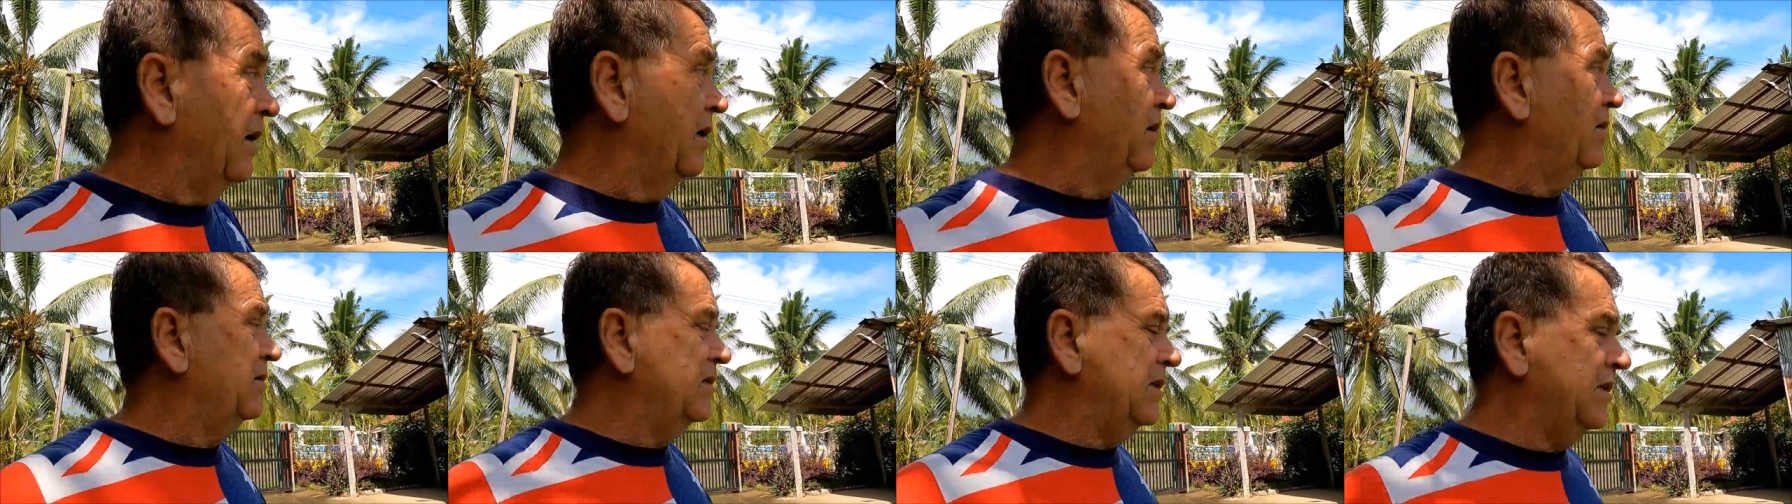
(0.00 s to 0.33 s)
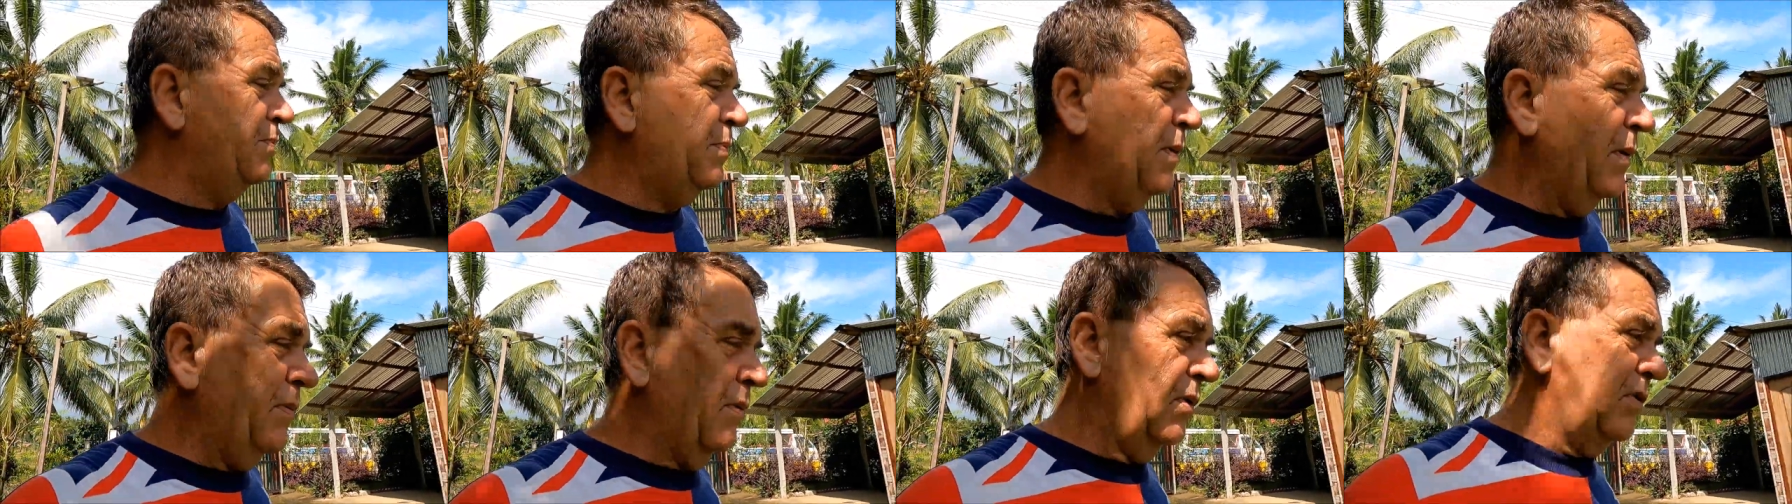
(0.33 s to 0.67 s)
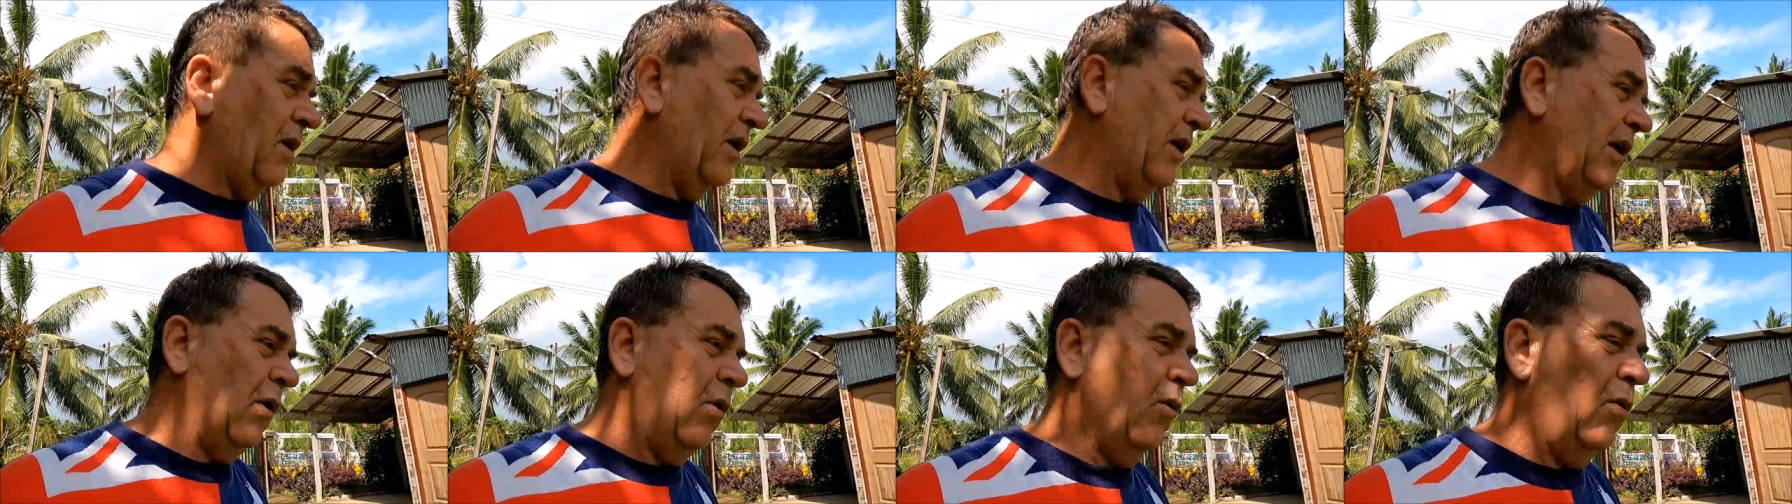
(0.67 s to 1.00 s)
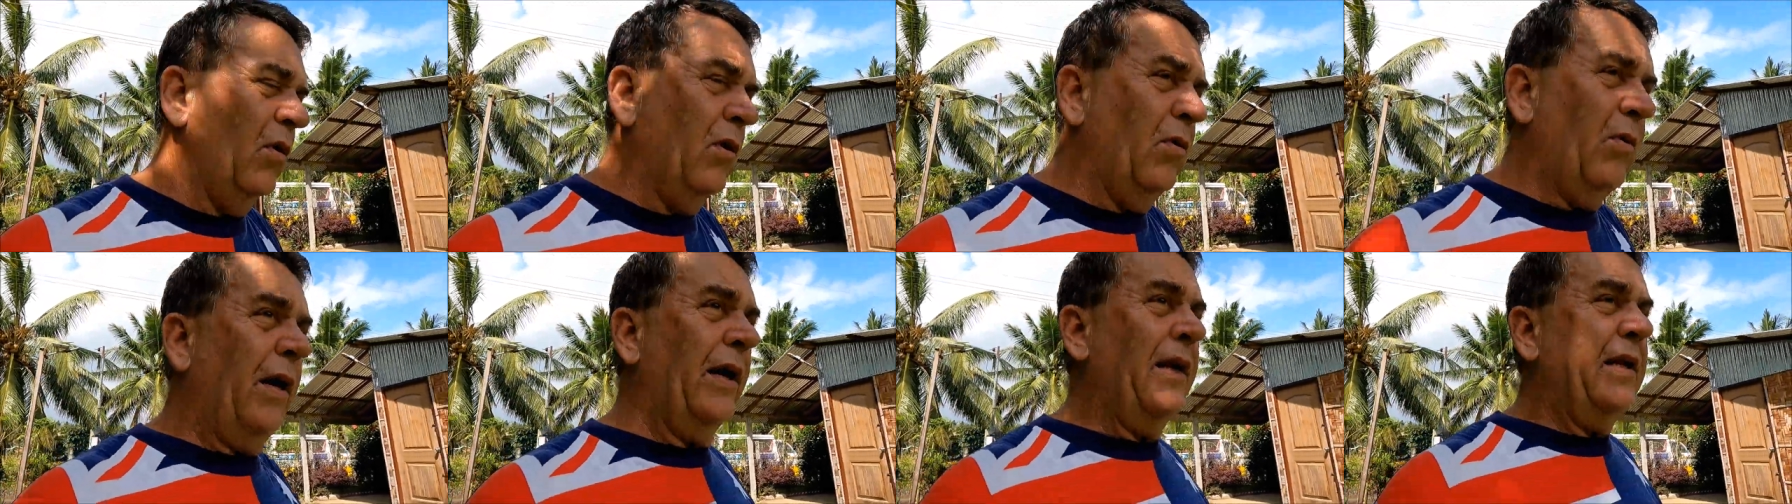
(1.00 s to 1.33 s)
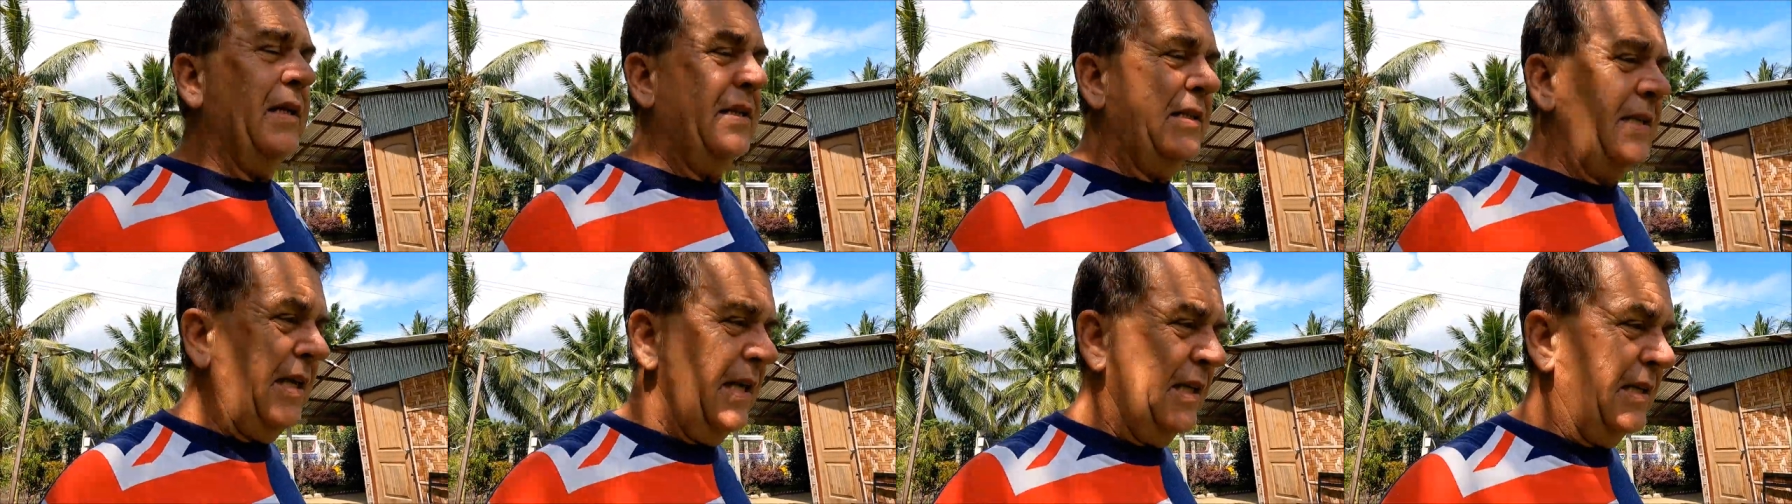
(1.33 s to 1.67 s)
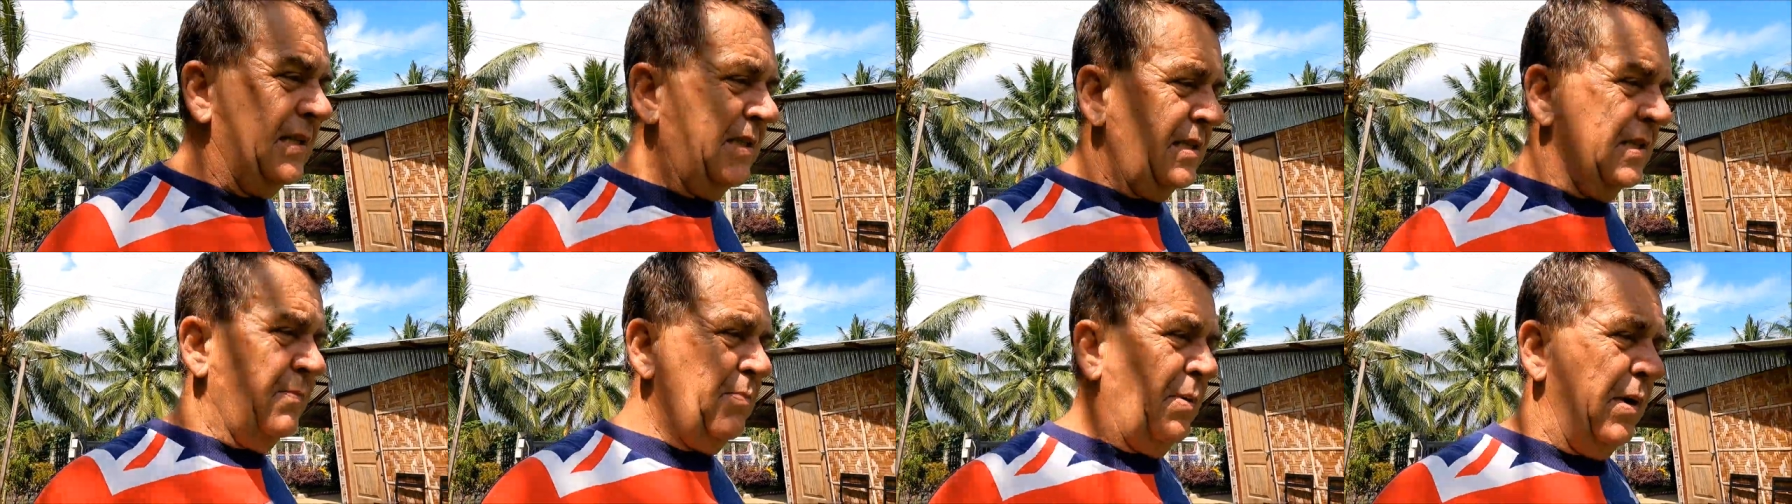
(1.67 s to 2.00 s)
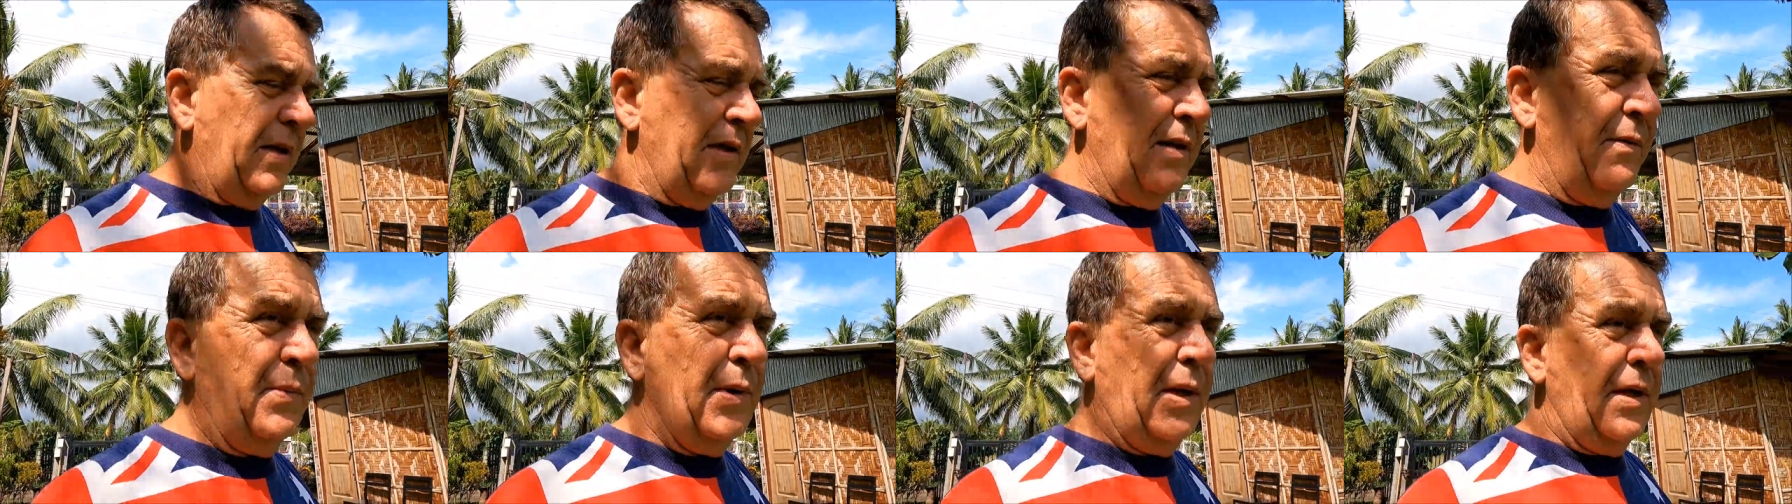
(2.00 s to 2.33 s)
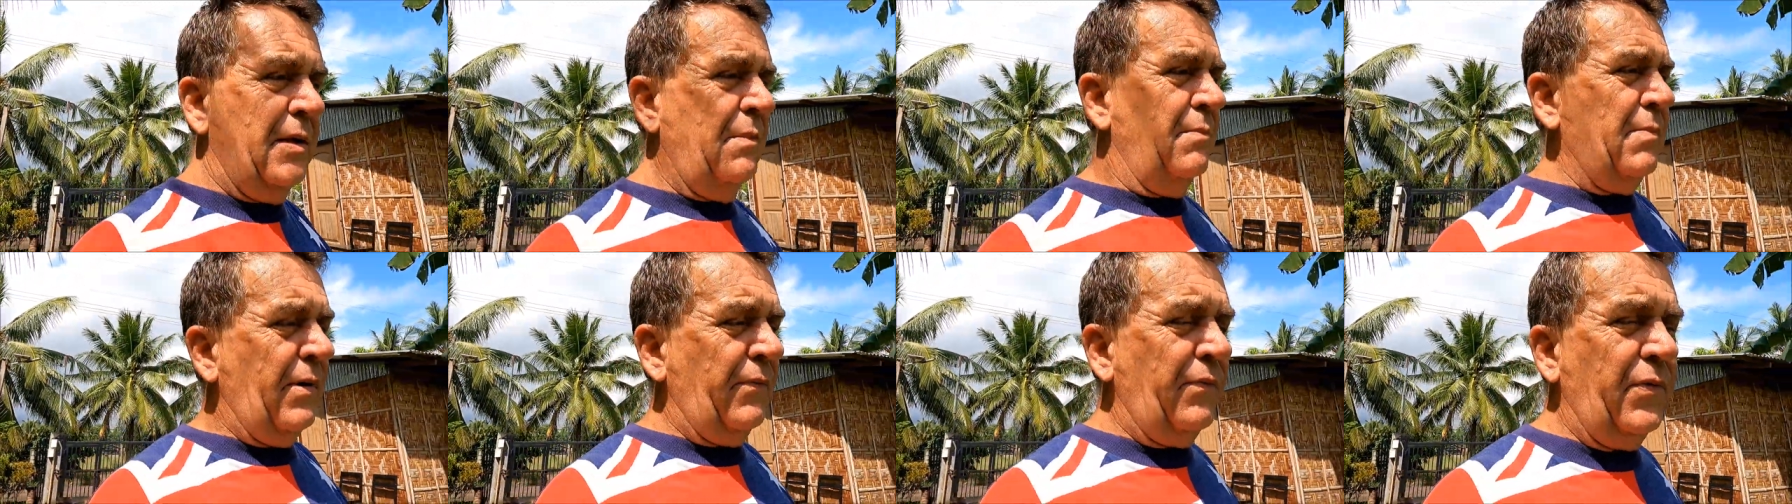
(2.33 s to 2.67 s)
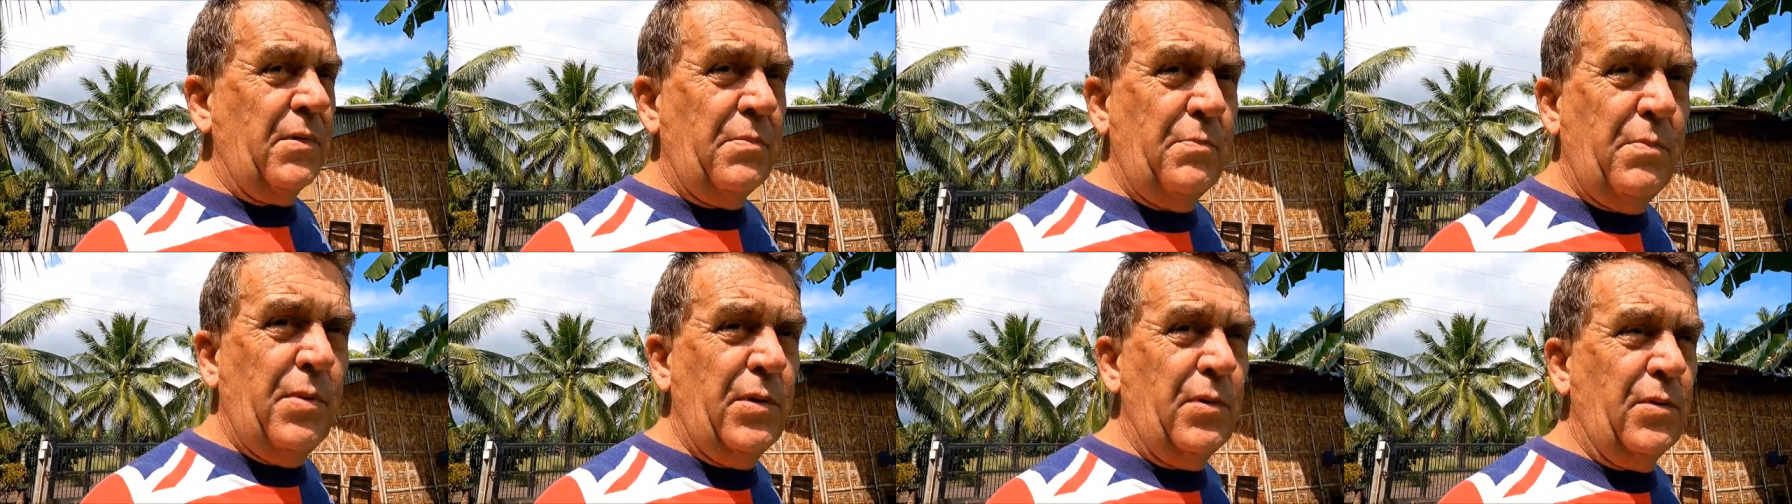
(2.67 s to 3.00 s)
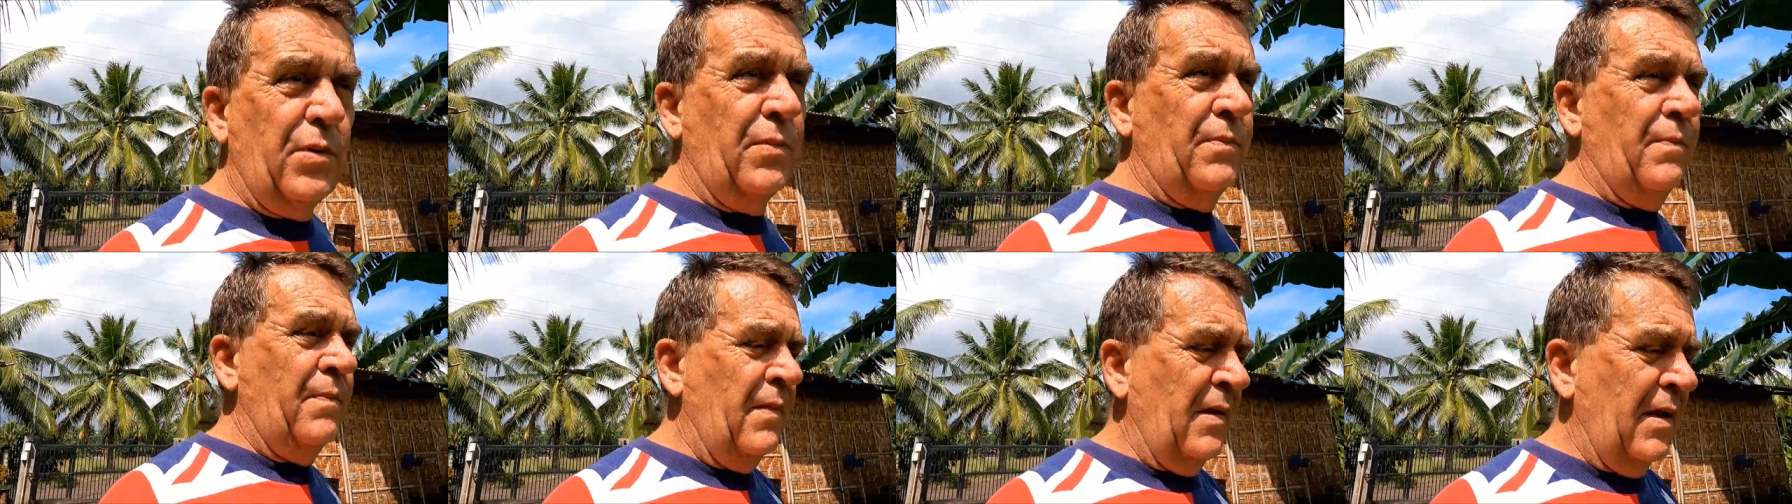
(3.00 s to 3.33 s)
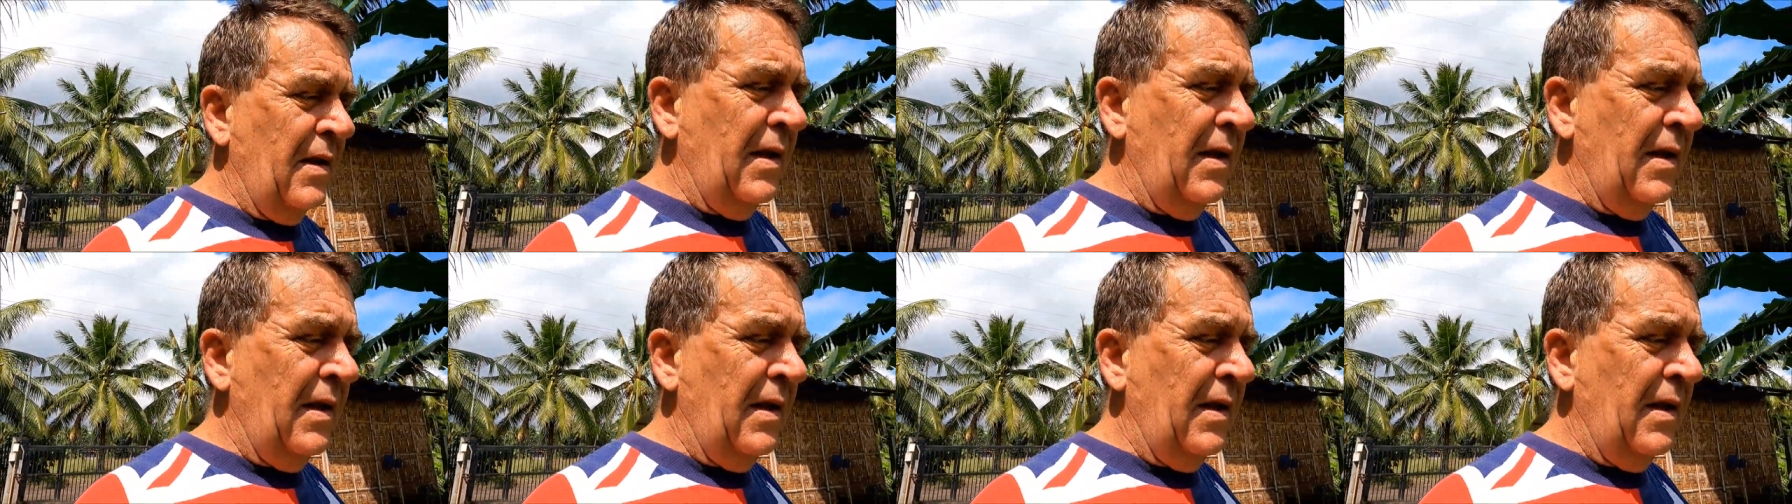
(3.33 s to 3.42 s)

Because these people have got to go all the way into town just to pay their bloody monthly bill.